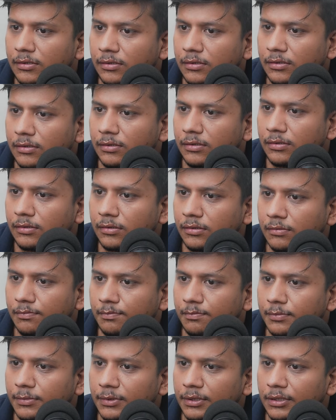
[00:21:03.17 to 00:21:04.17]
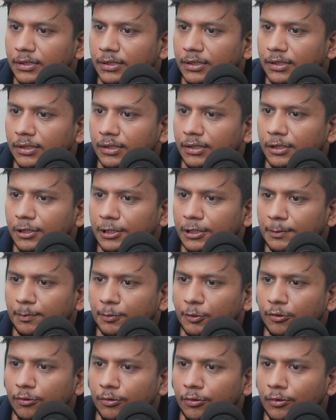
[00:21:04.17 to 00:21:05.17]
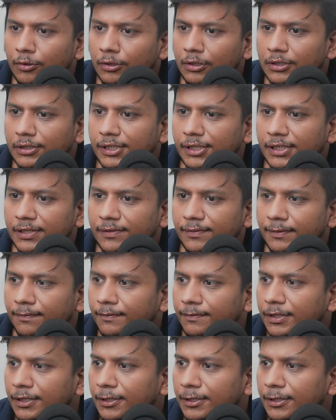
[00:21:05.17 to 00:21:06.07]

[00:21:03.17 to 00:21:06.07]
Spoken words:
So deep cool 650.